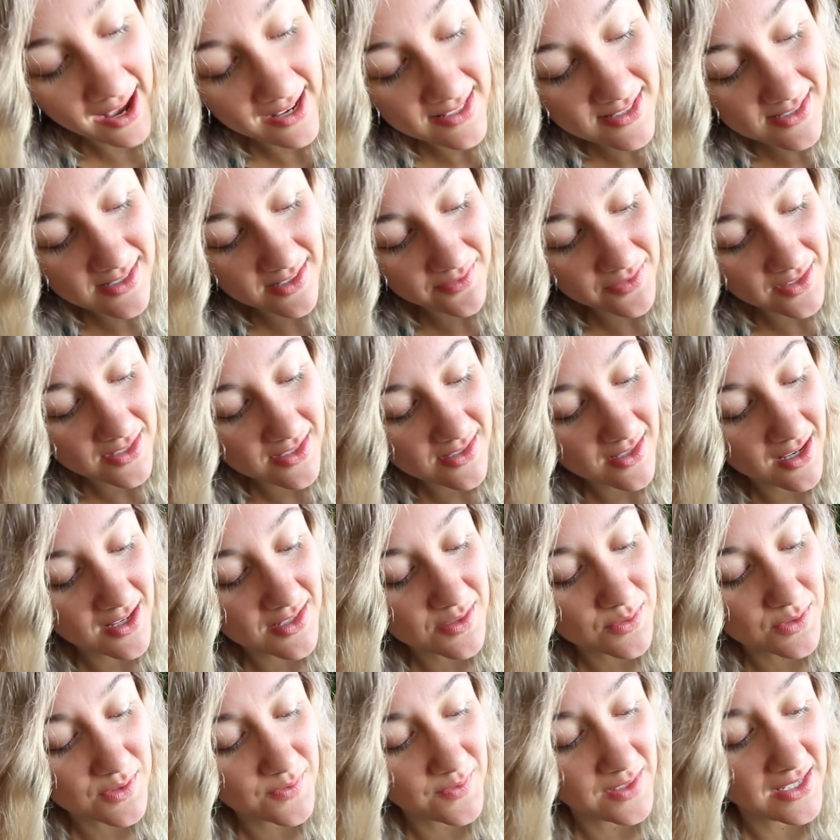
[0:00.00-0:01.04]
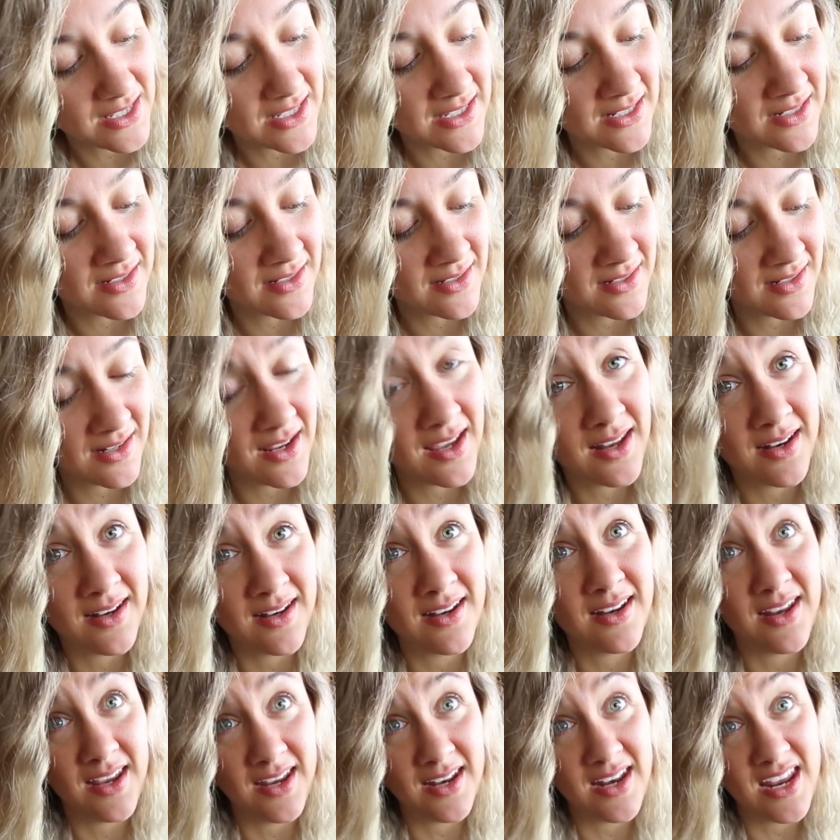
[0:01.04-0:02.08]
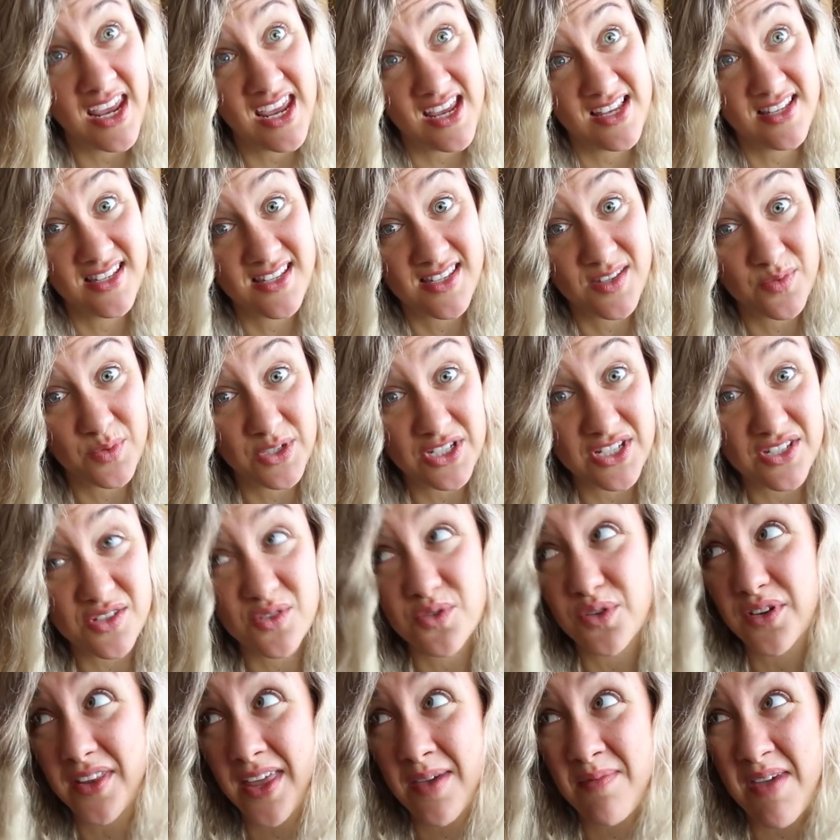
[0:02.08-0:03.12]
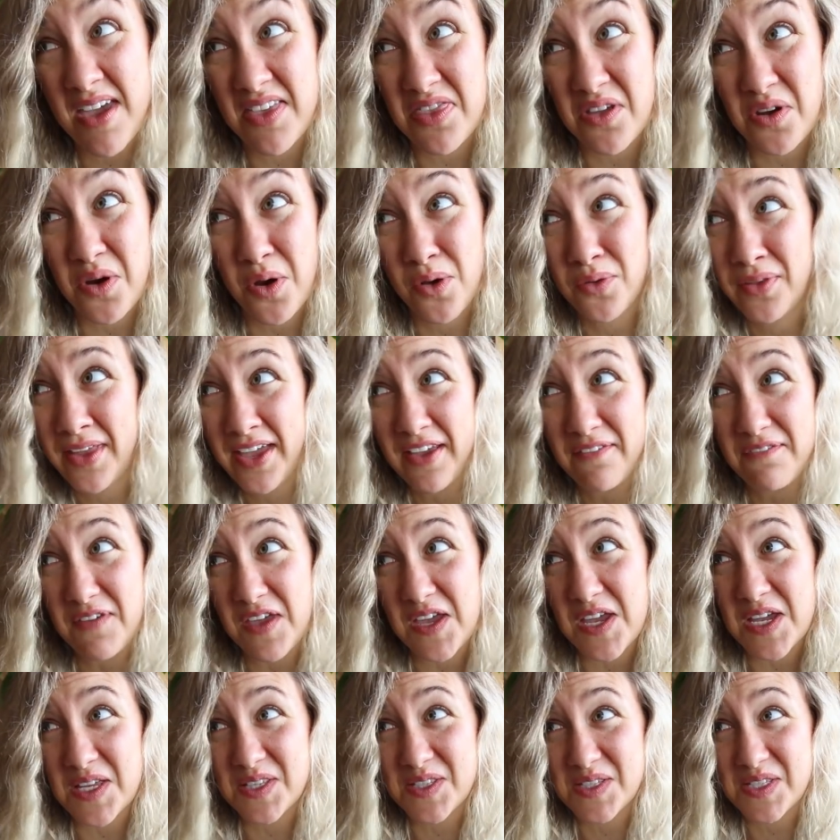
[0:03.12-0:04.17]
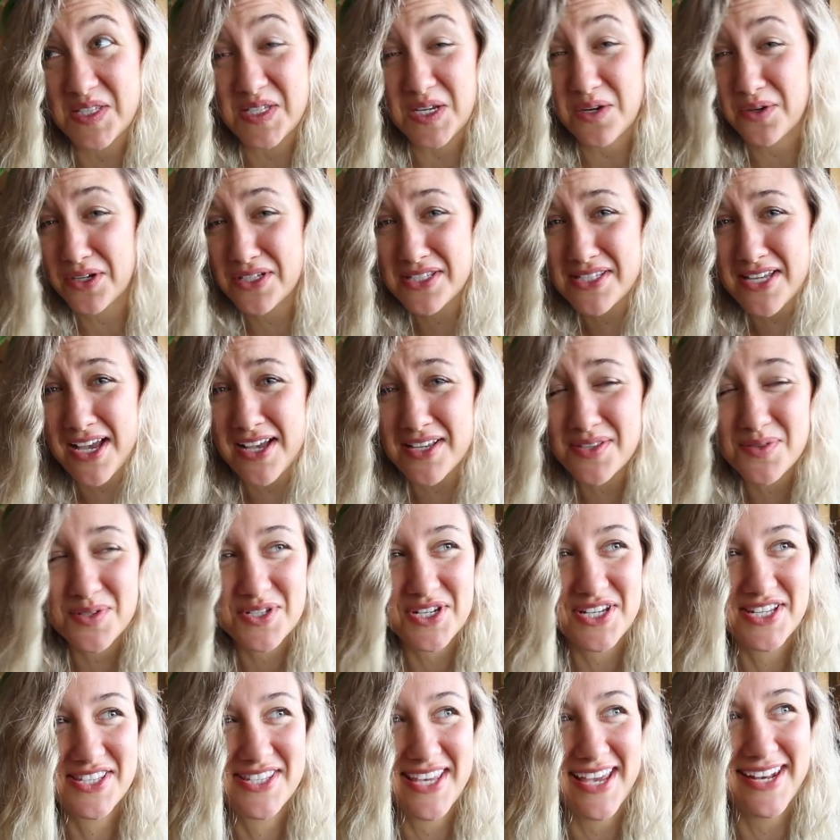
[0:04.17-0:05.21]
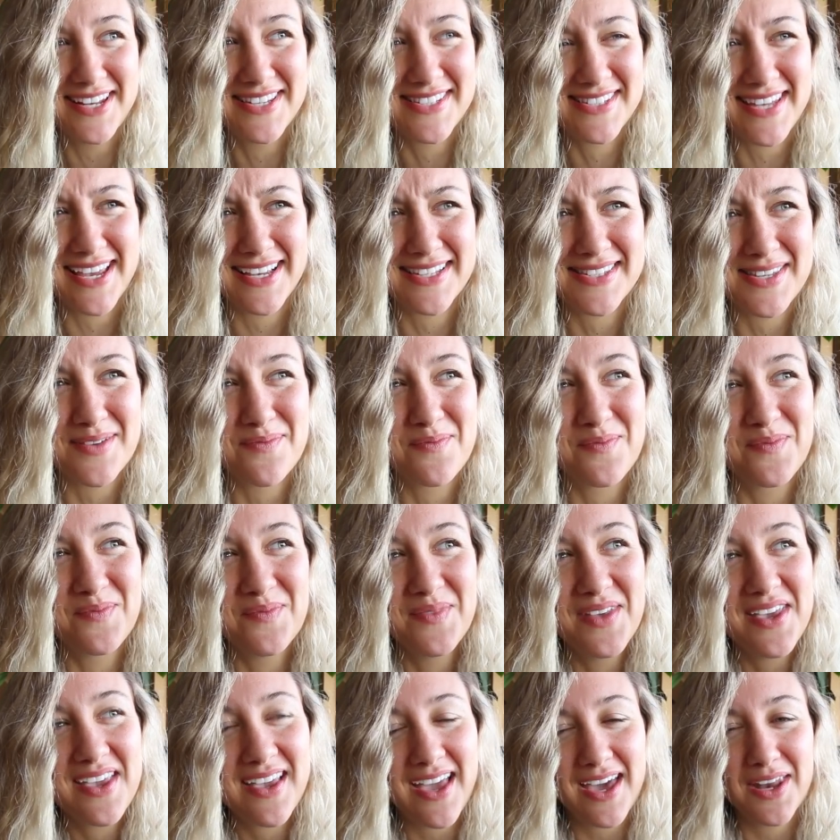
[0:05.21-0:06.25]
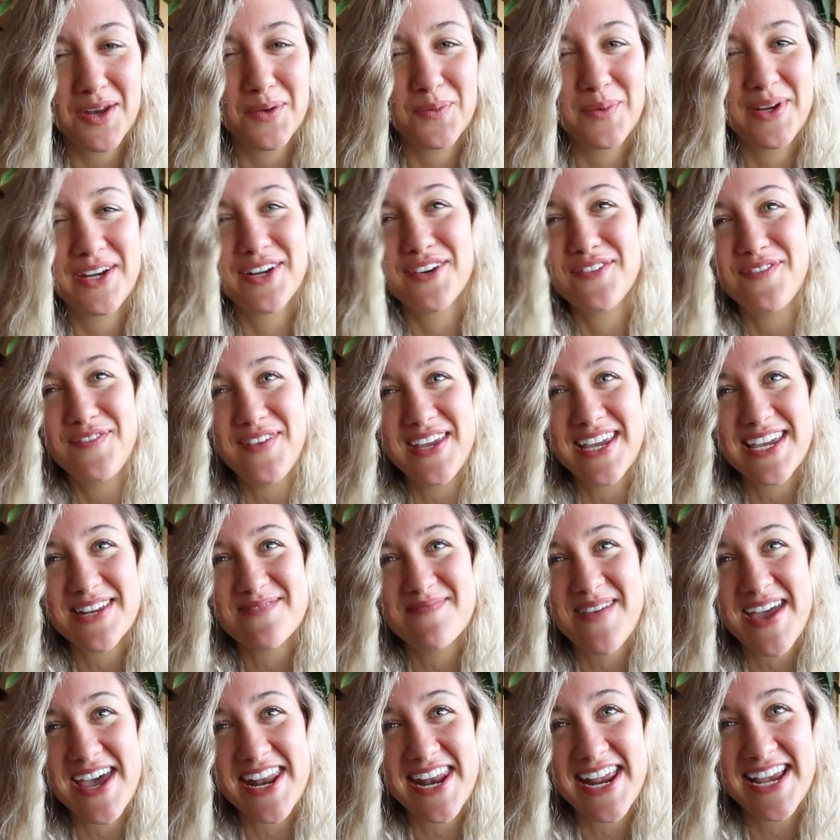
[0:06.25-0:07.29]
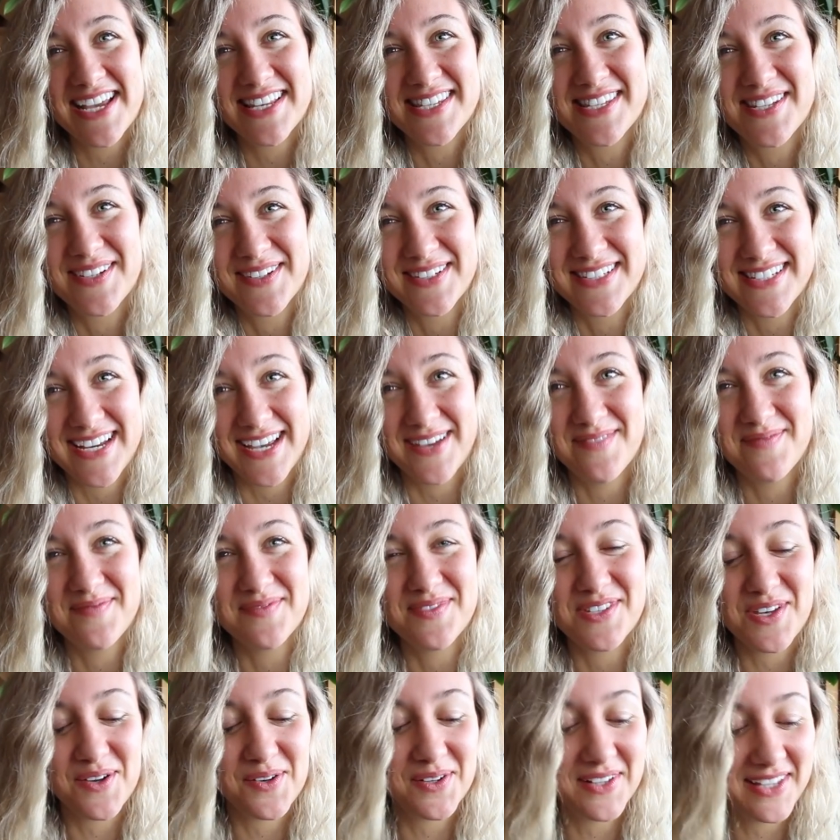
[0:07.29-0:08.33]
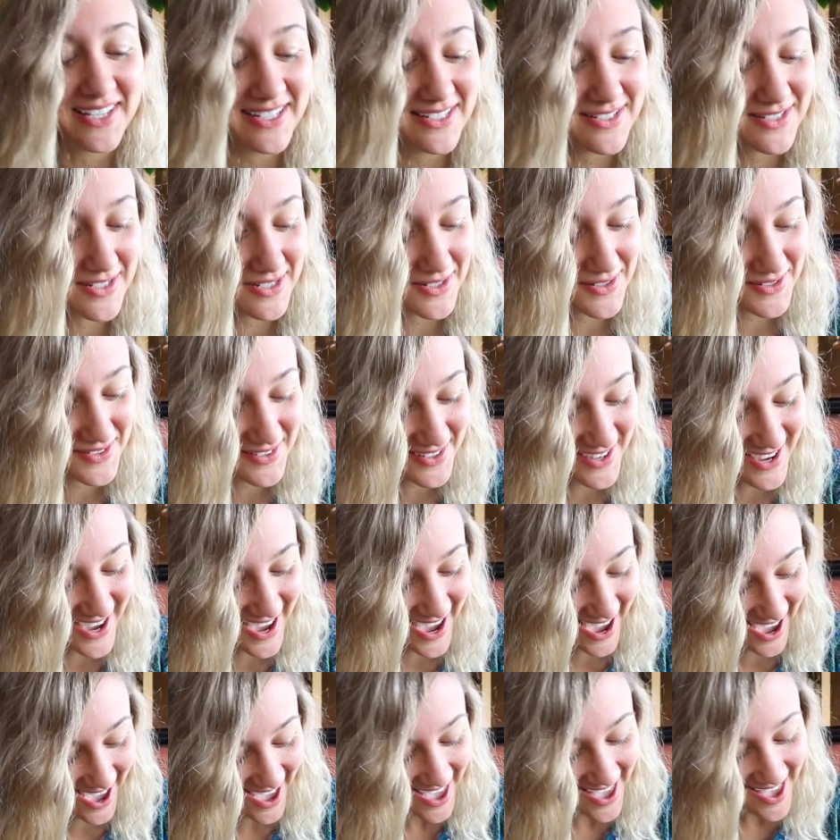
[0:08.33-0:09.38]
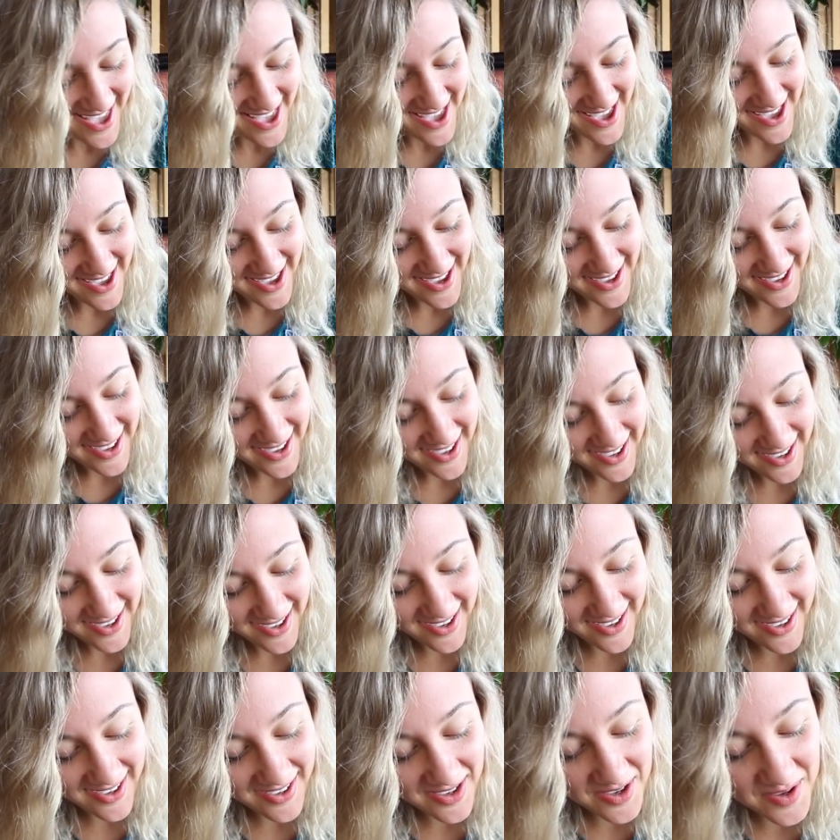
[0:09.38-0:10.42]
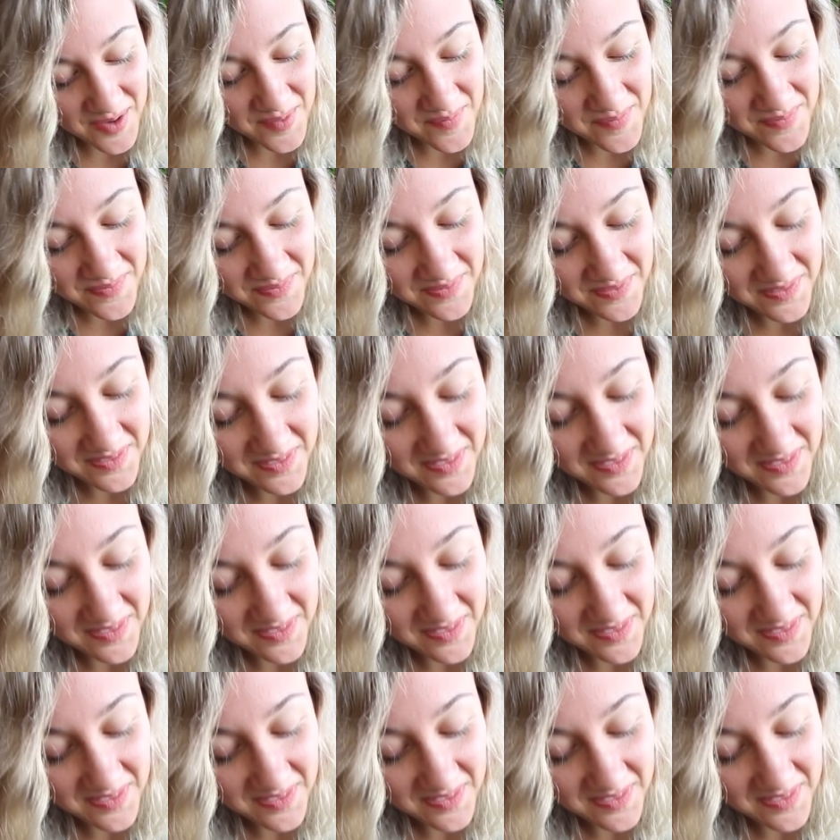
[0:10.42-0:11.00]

asked if the sauce was vegan, and it is, which is cool. They make their own like vegan secret sauce, which he said is like some kind of weird vegan mayonnaise, which I'm totally into. um,